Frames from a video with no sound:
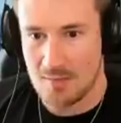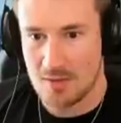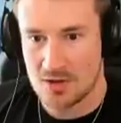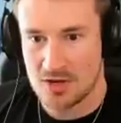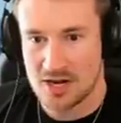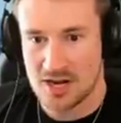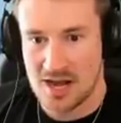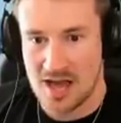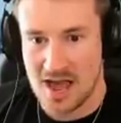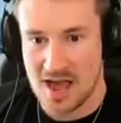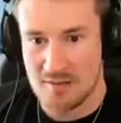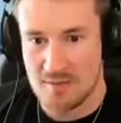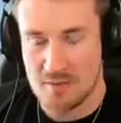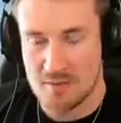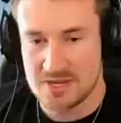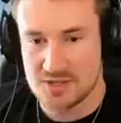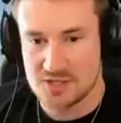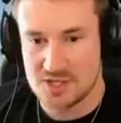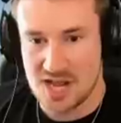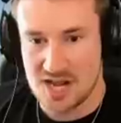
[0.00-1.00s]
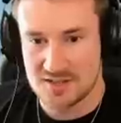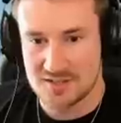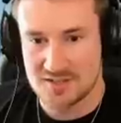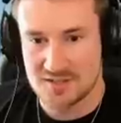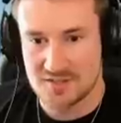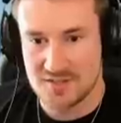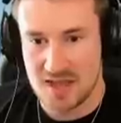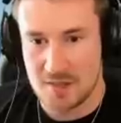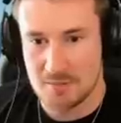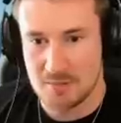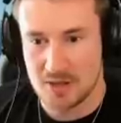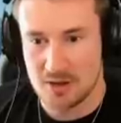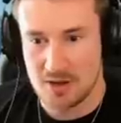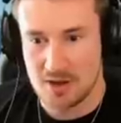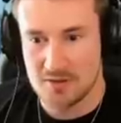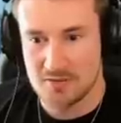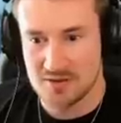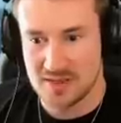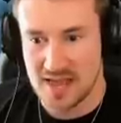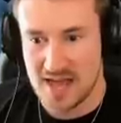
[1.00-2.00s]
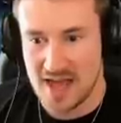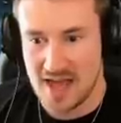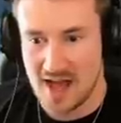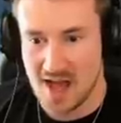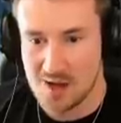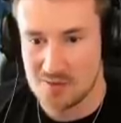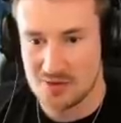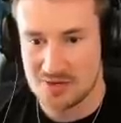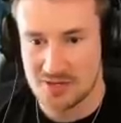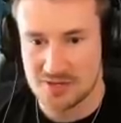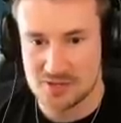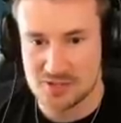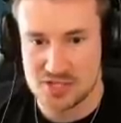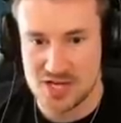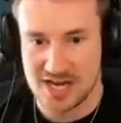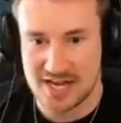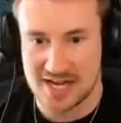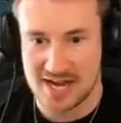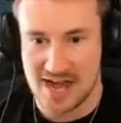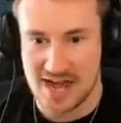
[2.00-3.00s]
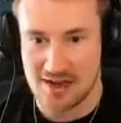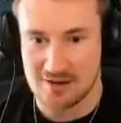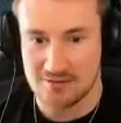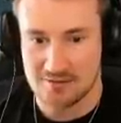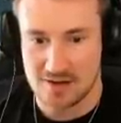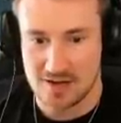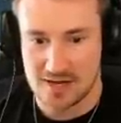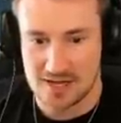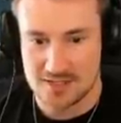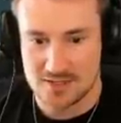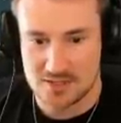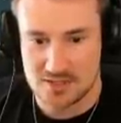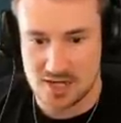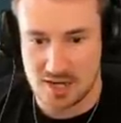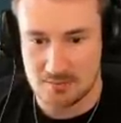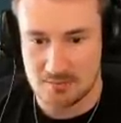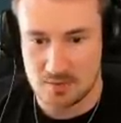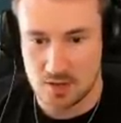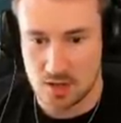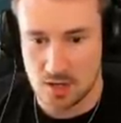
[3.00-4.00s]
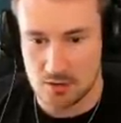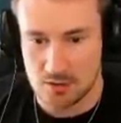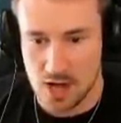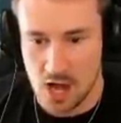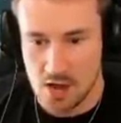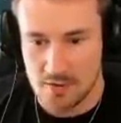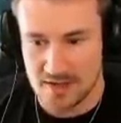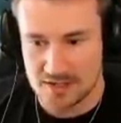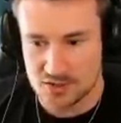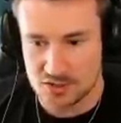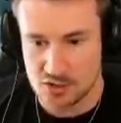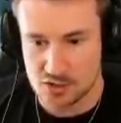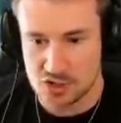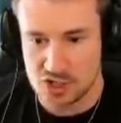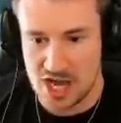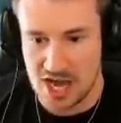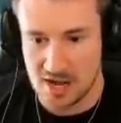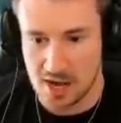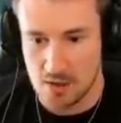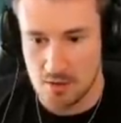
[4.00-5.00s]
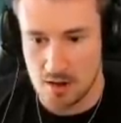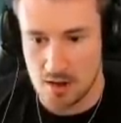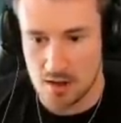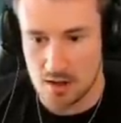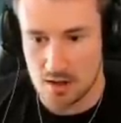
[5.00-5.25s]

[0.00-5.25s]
I'm not gonna lie, I'm a bit jealous of that boat over there. I wanna go and check it out. Right, let's jump. Oh no, that's too shallow.